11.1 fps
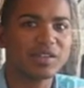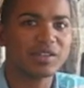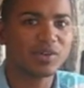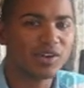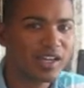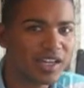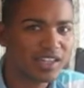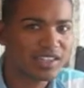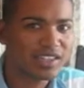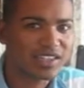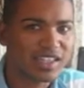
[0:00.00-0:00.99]
You've got to
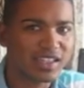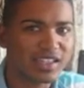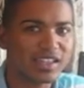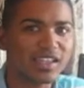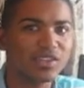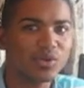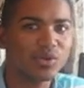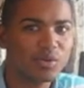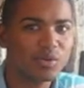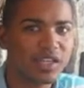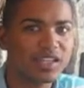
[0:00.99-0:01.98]
understand that
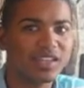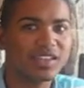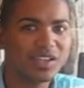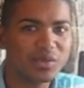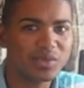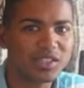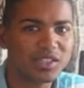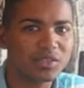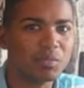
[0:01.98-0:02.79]
your brain interprets